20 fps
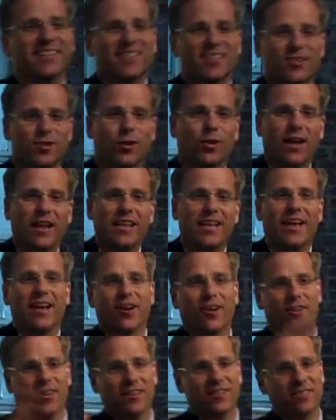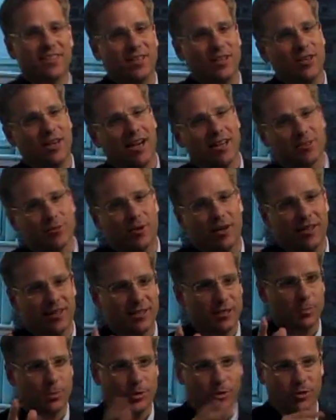so any areas that you guys want to
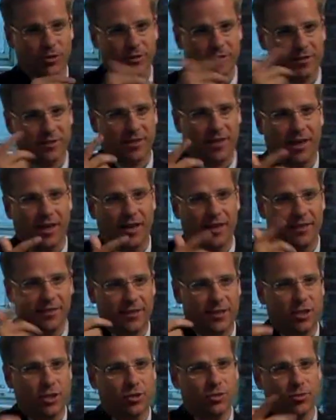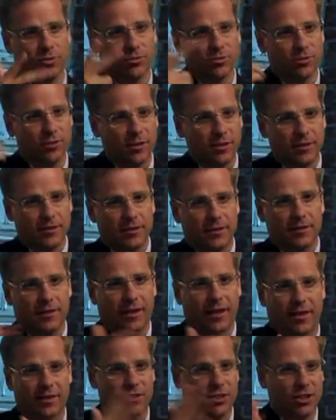explore, design, Q,
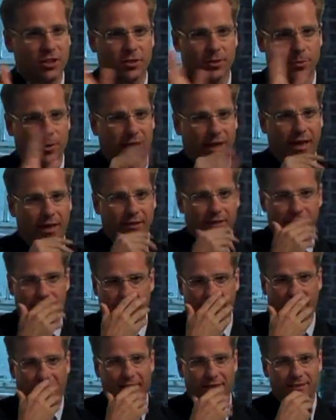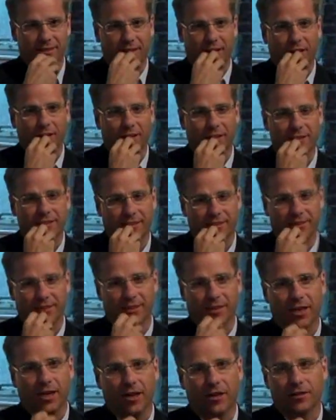engineering, we got the guys that architected
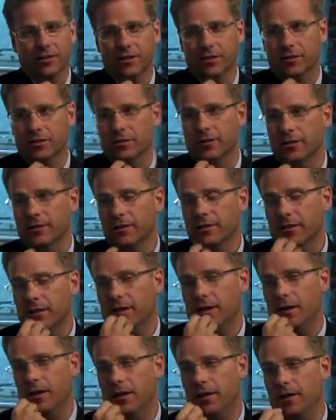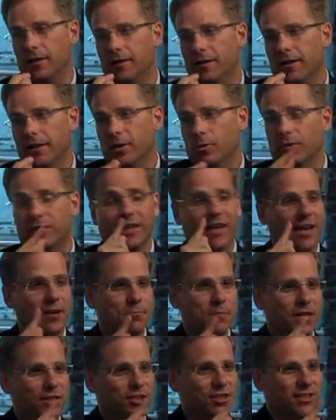the car here. Uh, one thing
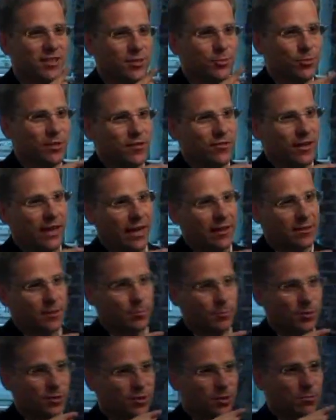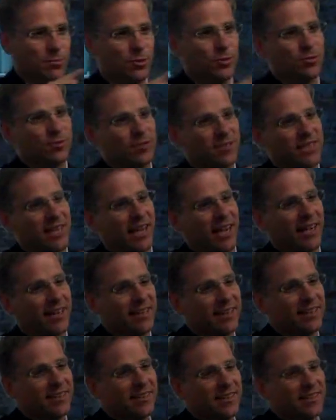I'd mention is we even got some, some new tech
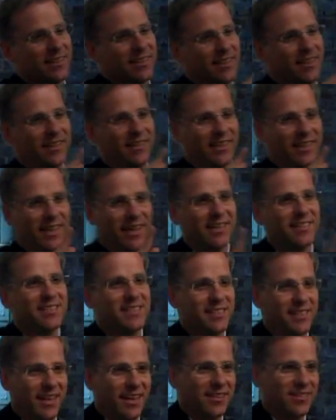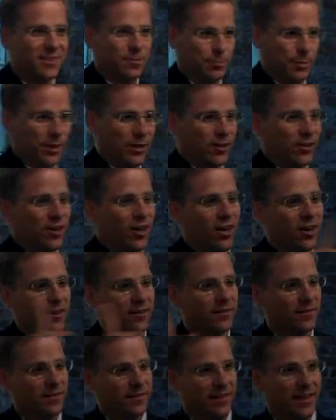in the XTS, the bigger car,
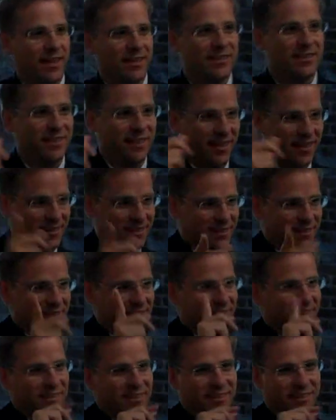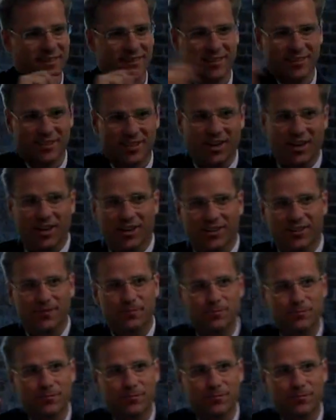ATS, uh, this car,